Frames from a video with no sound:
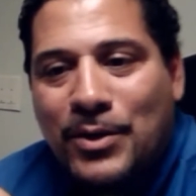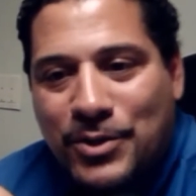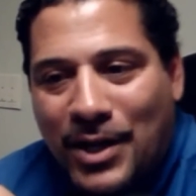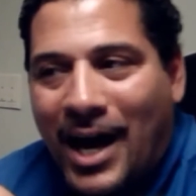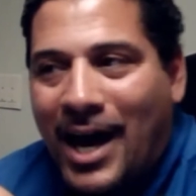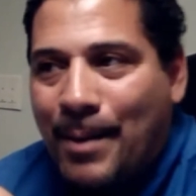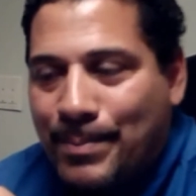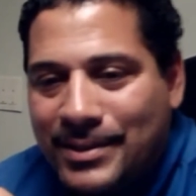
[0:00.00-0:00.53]

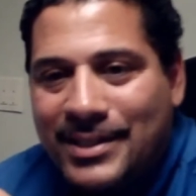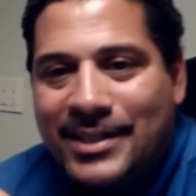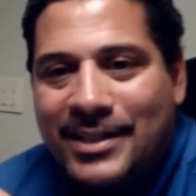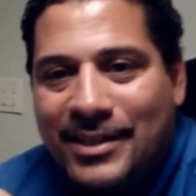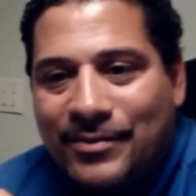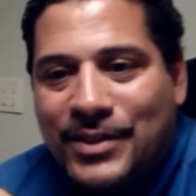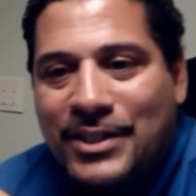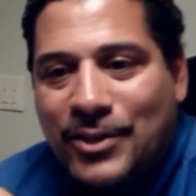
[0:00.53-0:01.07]
Because I
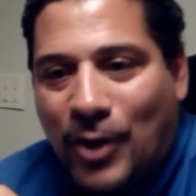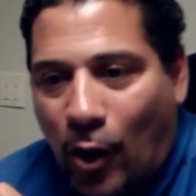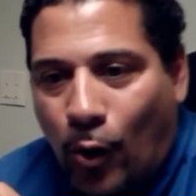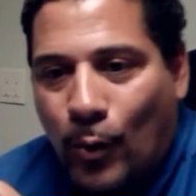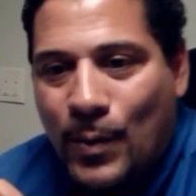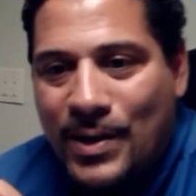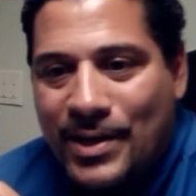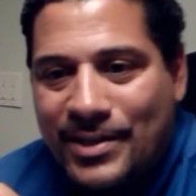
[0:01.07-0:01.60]
believe there's
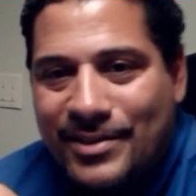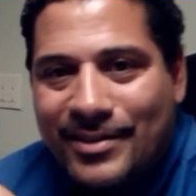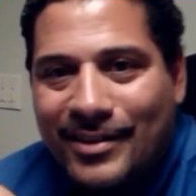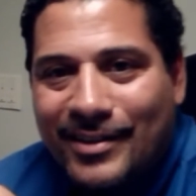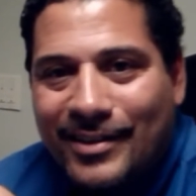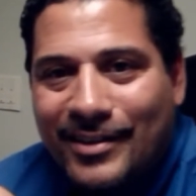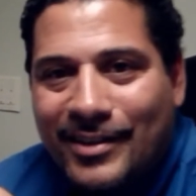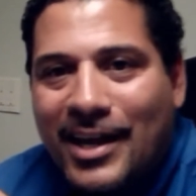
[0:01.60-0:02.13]

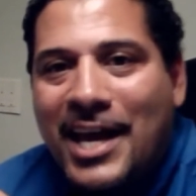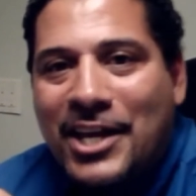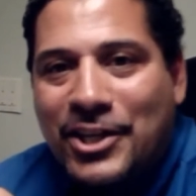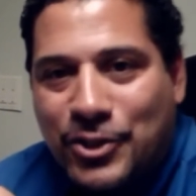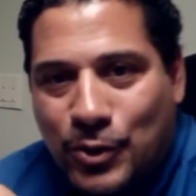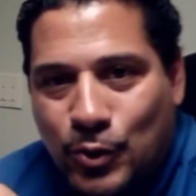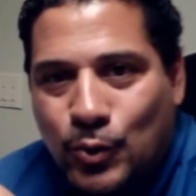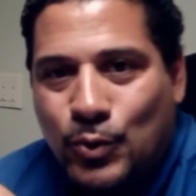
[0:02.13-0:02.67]
always
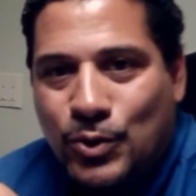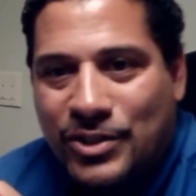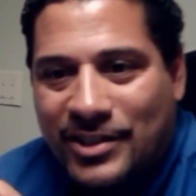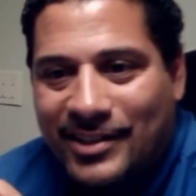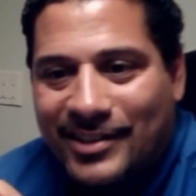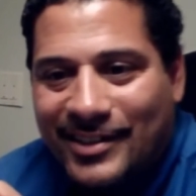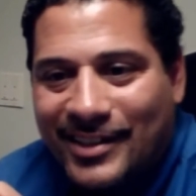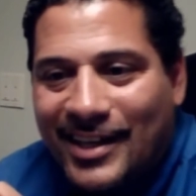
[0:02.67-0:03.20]
a
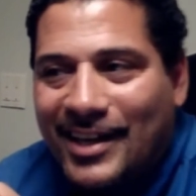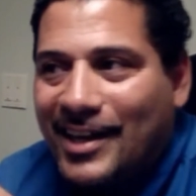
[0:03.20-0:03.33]
solution.